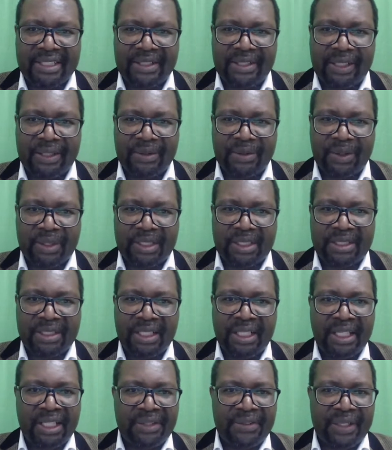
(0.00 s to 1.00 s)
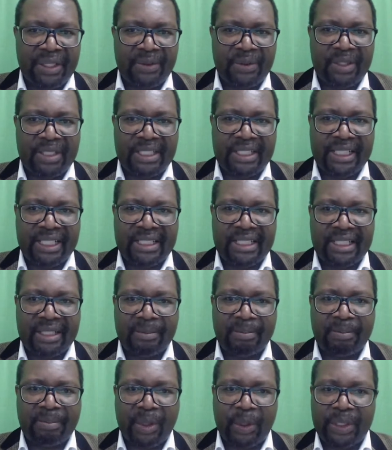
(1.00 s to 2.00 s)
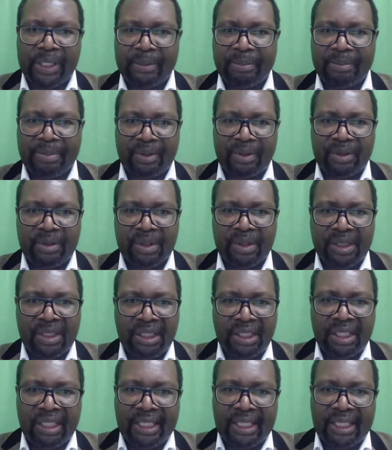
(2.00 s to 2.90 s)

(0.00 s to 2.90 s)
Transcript: you are not yet employable